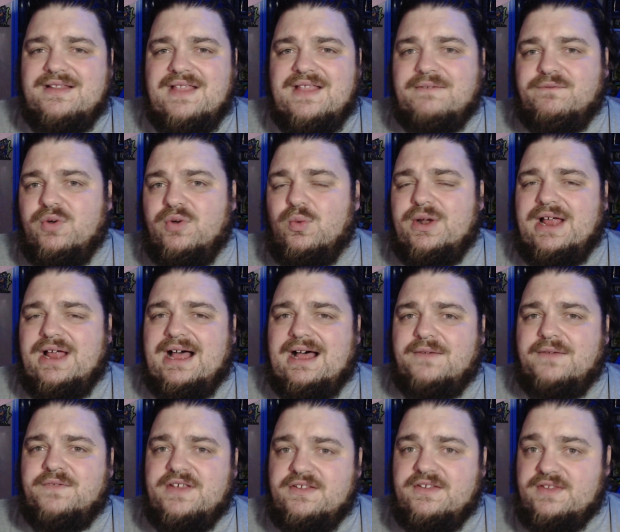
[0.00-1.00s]
in that forward
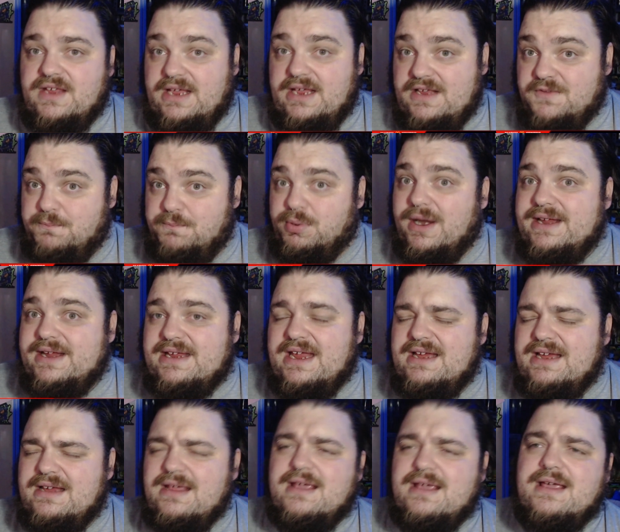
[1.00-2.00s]
half is
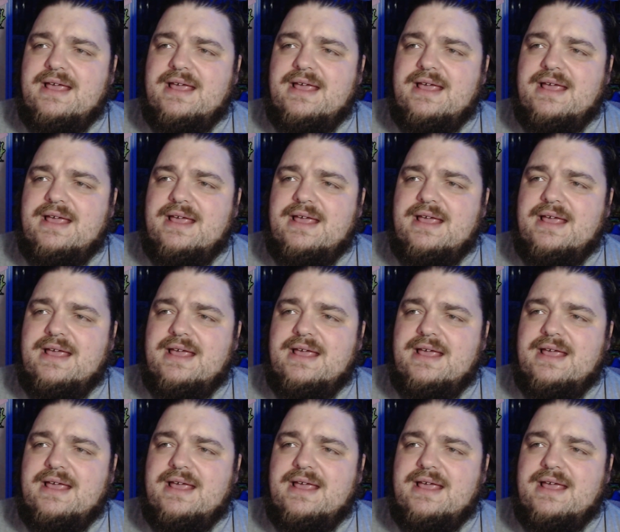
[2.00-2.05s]
breaking,